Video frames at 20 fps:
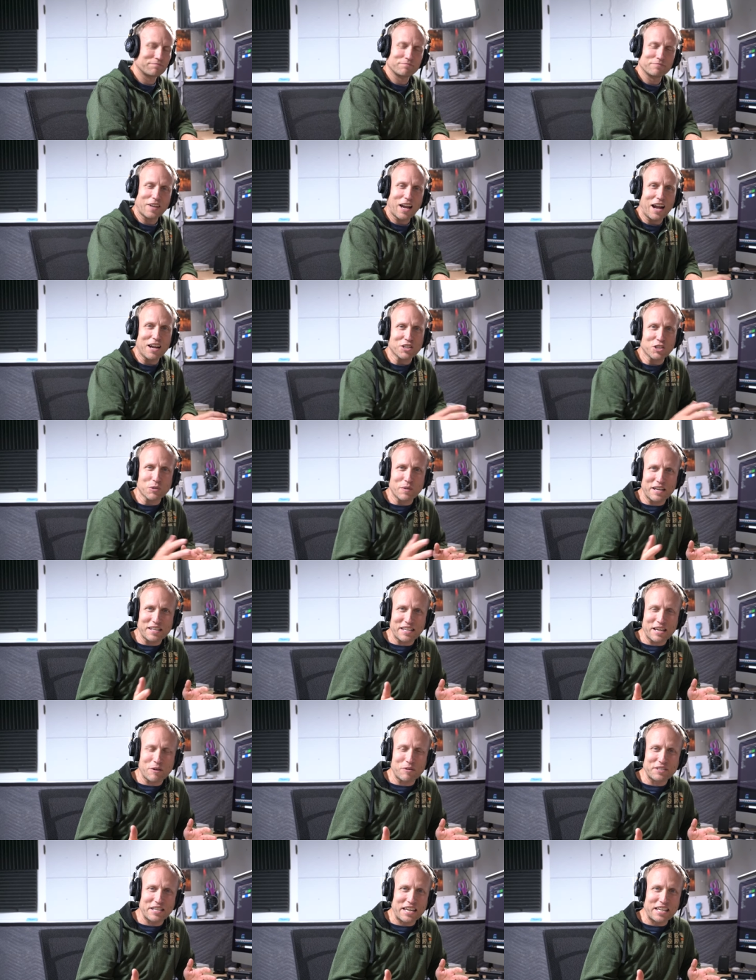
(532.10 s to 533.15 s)
All right, so as
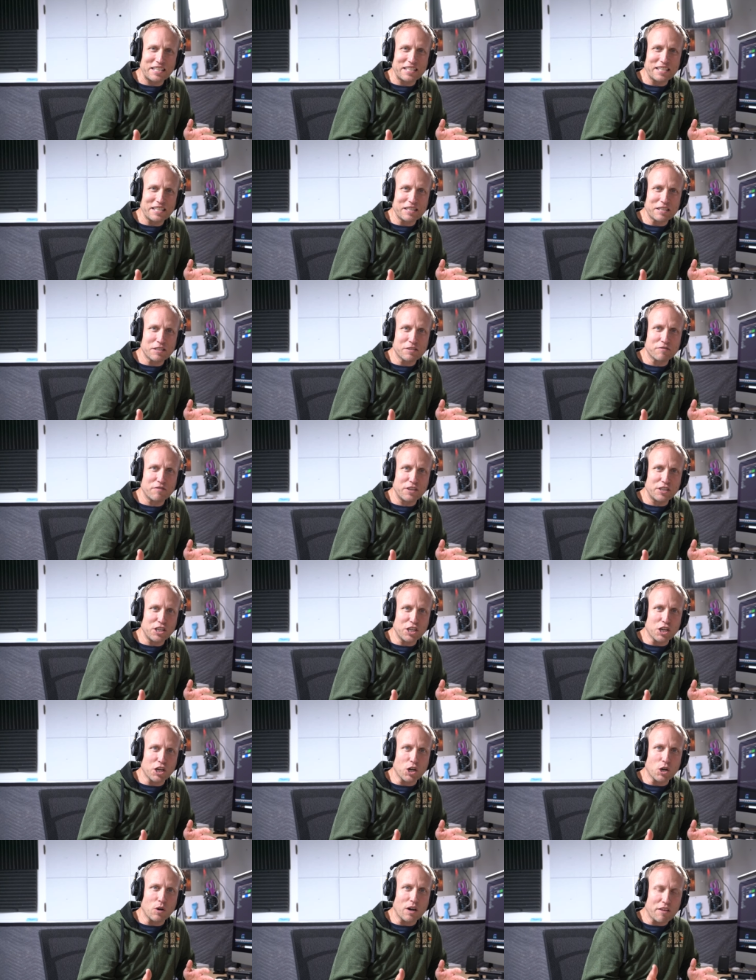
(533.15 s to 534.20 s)
I was editing this
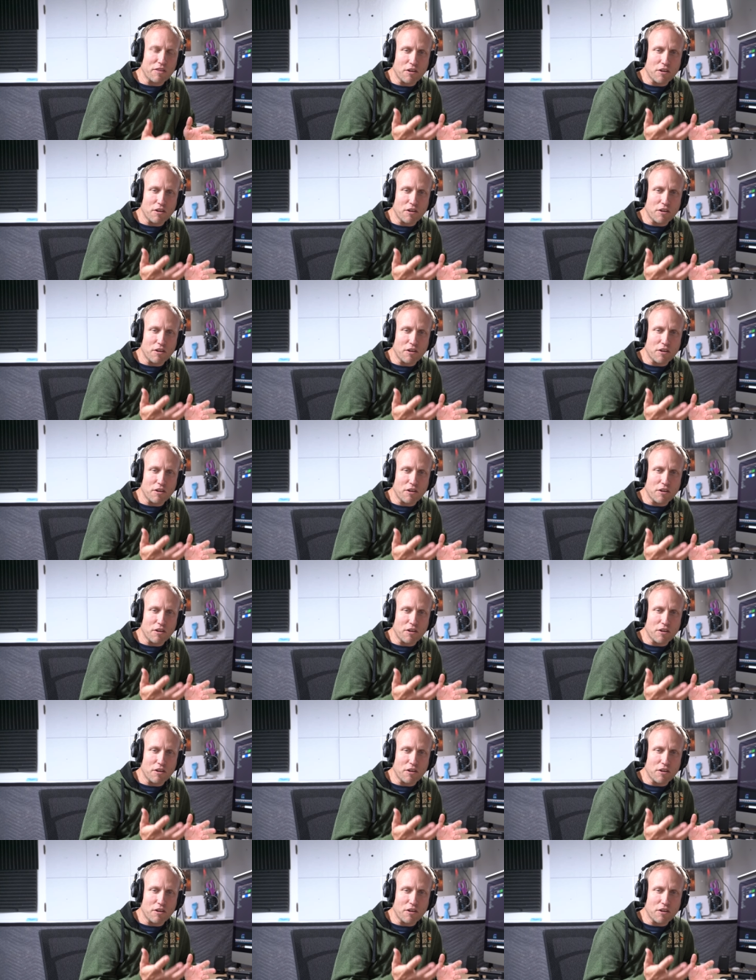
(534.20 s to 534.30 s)
video, I